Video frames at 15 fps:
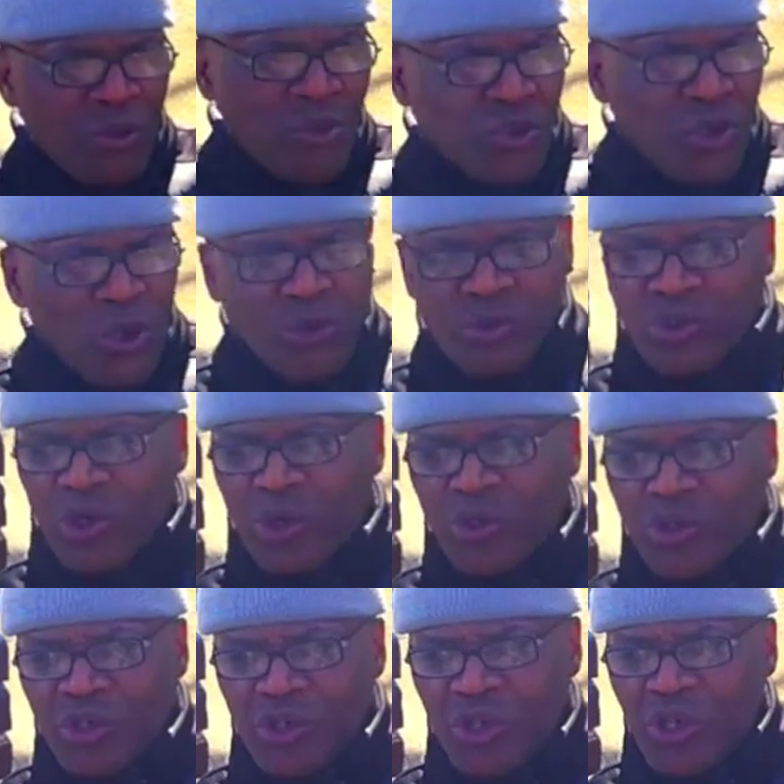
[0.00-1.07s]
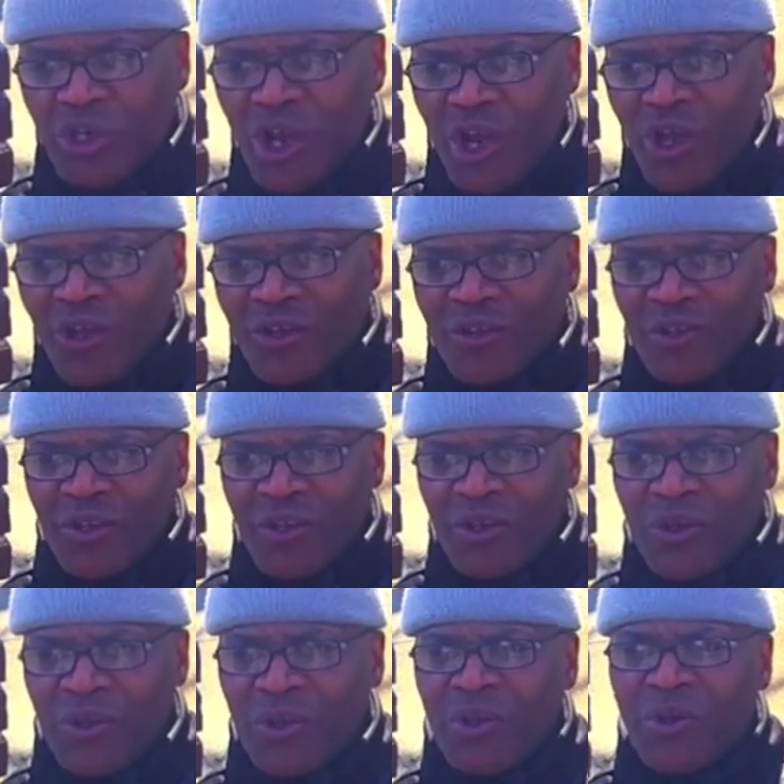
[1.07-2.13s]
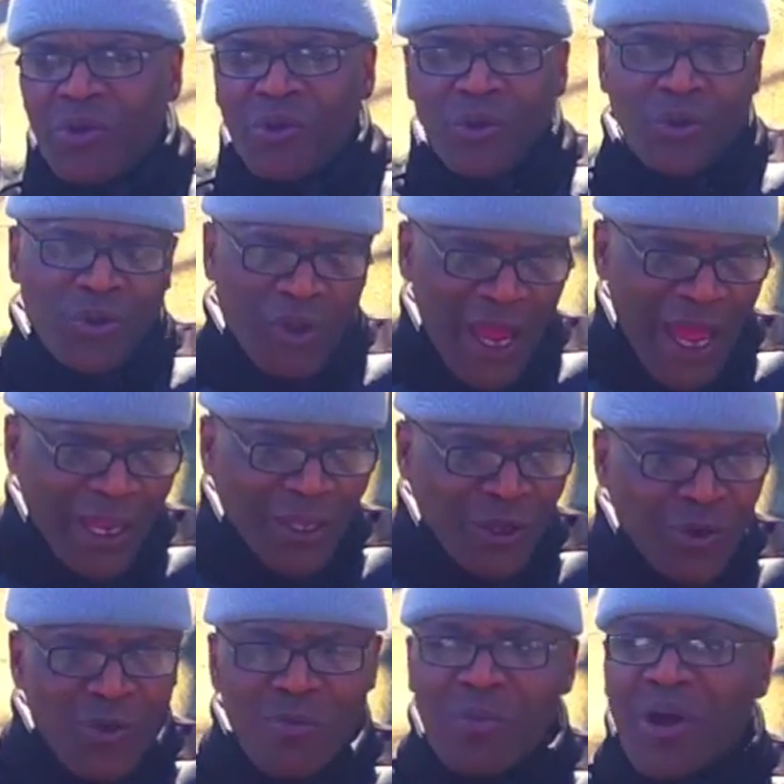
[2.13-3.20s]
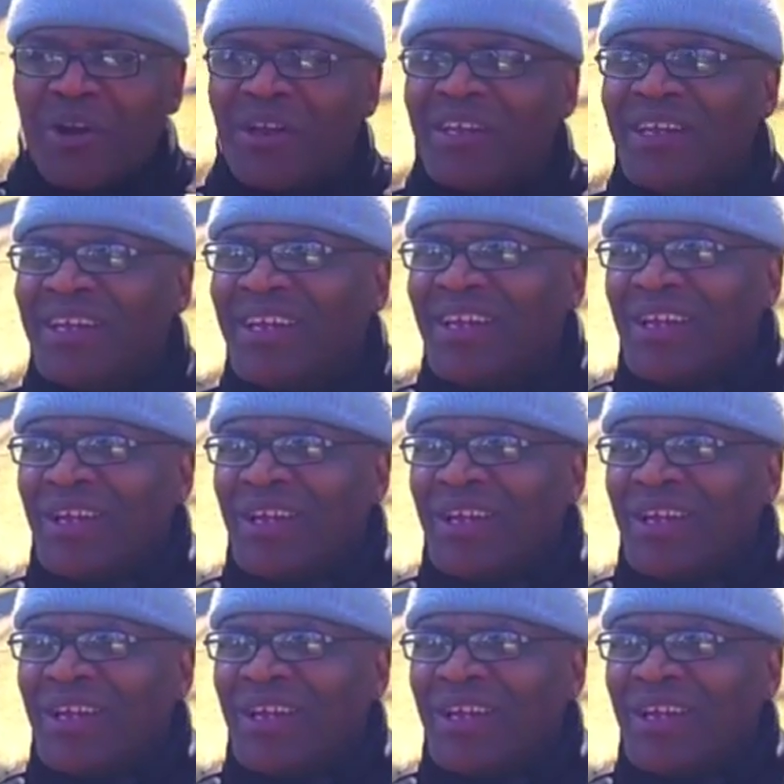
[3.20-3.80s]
soul searching, you're young, you got a little money,